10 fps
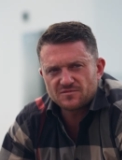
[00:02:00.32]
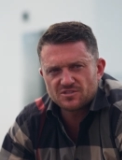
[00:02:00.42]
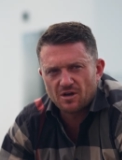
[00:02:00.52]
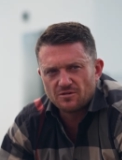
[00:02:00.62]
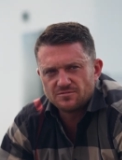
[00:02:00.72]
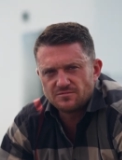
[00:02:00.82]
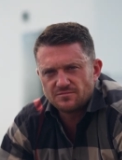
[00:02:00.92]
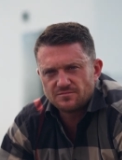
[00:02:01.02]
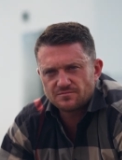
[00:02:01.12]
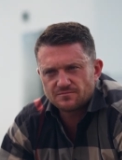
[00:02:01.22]
So
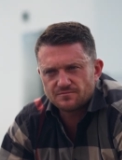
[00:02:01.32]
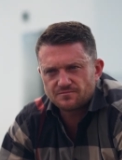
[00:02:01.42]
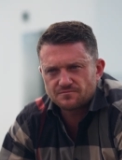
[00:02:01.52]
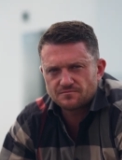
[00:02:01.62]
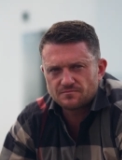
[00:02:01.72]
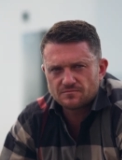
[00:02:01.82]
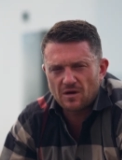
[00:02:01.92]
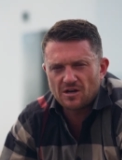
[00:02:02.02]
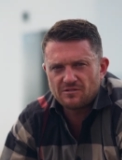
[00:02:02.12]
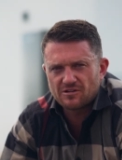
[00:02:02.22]

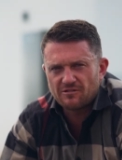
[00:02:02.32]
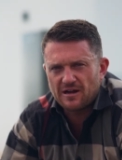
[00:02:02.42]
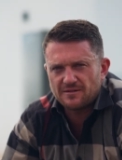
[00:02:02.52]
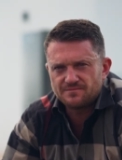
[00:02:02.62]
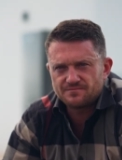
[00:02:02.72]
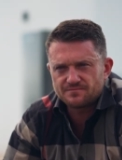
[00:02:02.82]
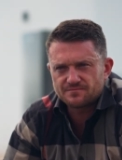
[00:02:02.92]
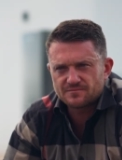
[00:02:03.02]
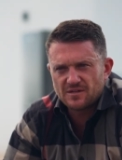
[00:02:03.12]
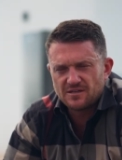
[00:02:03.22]
my only regret
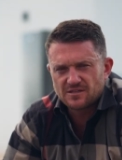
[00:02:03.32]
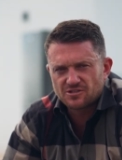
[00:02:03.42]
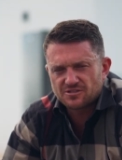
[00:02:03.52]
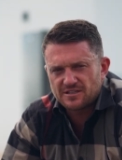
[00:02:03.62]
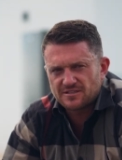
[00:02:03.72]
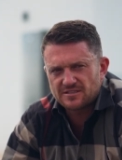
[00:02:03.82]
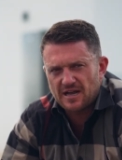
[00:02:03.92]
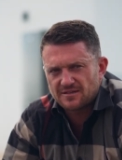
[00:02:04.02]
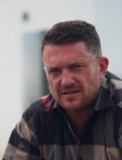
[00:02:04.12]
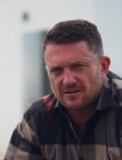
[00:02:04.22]
is I just didn't
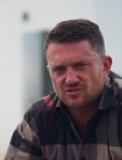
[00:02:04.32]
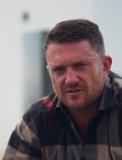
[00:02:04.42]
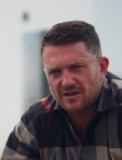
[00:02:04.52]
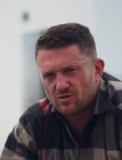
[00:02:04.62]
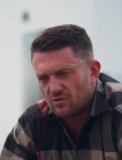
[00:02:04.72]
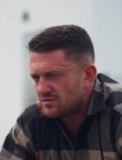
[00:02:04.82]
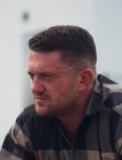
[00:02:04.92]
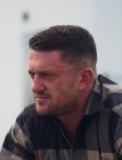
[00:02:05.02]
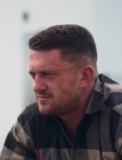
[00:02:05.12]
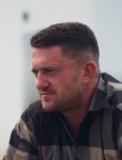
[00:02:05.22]
stand outside that court
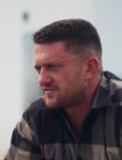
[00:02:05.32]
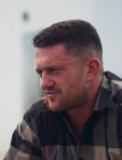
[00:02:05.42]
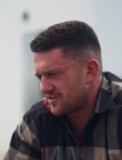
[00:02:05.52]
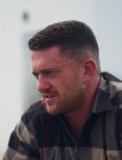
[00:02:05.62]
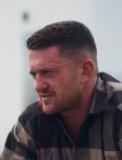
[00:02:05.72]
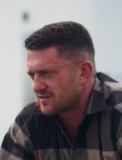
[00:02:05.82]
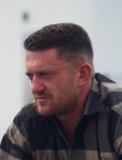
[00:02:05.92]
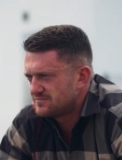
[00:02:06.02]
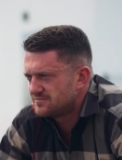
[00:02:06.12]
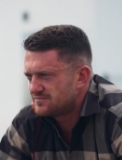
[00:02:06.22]
3 years
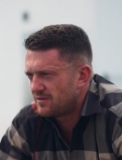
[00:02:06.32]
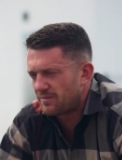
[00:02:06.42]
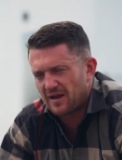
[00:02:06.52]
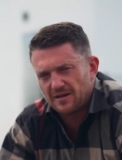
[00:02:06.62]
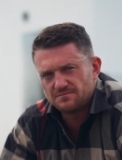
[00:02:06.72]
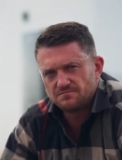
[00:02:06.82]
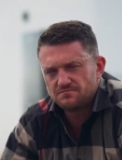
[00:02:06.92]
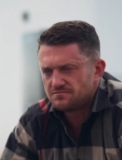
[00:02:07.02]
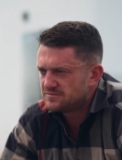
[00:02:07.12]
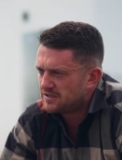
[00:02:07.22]
ago and play it.
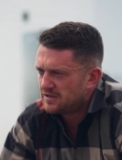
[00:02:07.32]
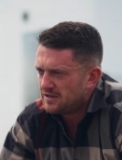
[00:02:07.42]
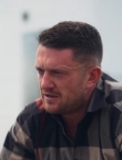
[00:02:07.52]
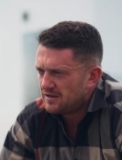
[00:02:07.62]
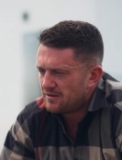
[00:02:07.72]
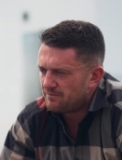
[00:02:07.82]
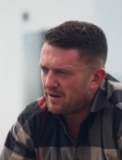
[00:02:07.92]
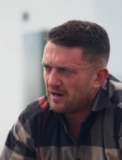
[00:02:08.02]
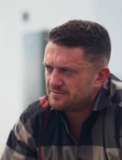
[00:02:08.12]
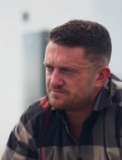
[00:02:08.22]

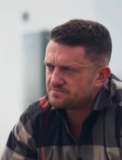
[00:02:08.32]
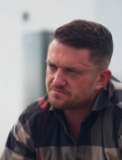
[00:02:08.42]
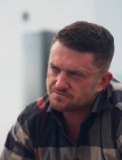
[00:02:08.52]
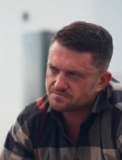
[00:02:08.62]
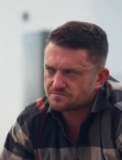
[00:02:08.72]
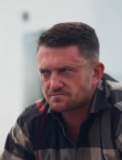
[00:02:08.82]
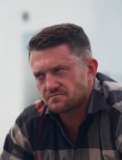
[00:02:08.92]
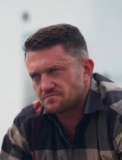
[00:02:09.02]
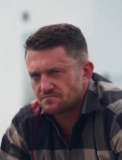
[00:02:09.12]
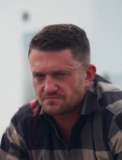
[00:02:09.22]
But
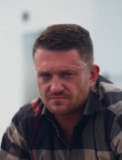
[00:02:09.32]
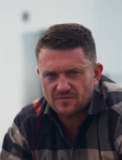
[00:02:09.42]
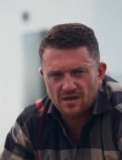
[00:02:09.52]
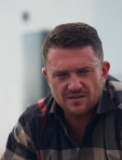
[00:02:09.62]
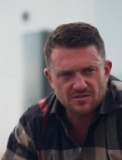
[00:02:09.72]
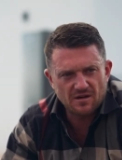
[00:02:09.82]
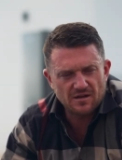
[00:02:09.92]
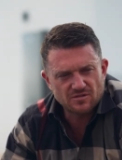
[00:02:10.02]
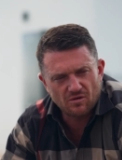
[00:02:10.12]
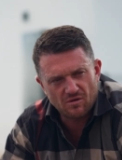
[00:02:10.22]
it's
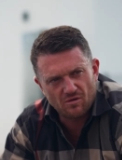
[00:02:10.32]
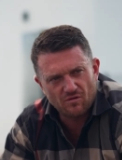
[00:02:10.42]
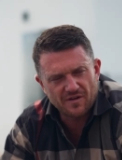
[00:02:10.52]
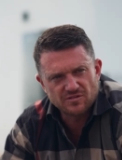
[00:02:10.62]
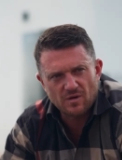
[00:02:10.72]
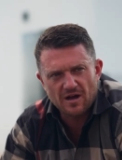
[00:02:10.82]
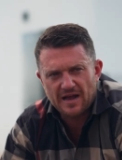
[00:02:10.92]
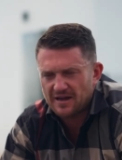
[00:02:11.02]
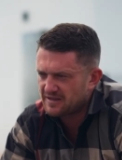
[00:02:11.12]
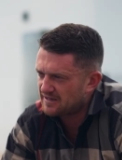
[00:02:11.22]
all things
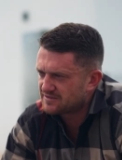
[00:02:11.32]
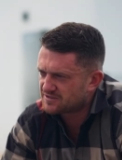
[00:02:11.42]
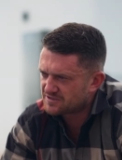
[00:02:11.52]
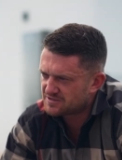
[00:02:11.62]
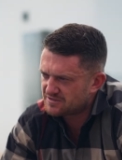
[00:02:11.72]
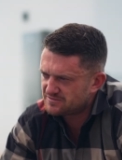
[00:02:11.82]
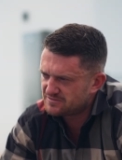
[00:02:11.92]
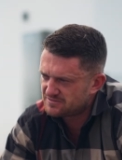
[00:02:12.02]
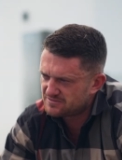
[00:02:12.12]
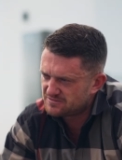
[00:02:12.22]
work out in the end because
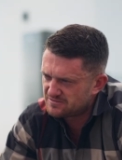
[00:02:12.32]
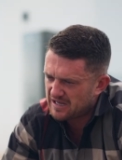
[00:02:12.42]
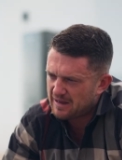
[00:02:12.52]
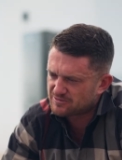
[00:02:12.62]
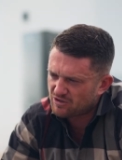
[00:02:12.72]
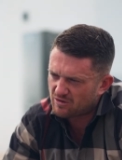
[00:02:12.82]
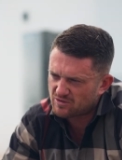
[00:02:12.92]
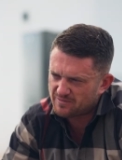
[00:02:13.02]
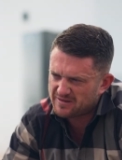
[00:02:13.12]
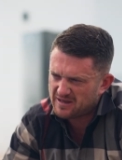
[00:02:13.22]
the
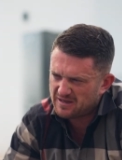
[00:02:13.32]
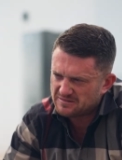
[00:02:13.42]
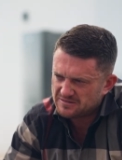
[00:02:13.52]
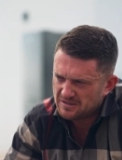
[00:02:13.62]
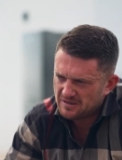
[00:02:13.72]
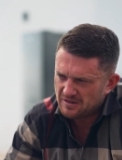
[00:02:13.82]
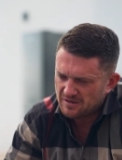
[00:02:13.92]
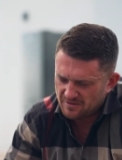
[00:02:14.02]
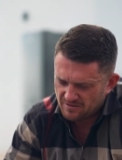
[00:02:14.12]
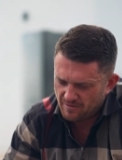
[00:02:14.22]
appetite wouldn't have been there,
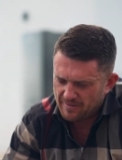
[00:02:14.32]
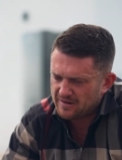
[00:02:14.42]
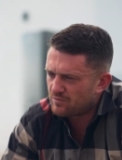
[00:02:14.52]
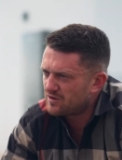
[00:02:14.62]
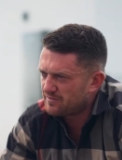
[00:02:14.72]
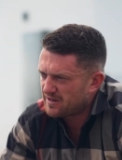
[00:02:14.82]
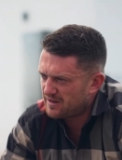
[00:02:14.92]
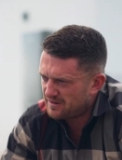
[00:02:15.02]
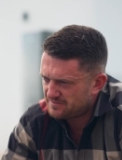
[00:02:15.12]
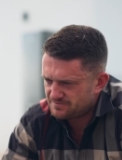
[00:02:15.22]
the momentum wouldn't have been
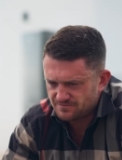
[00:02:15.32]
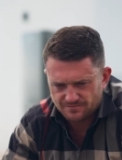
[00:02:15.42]
there.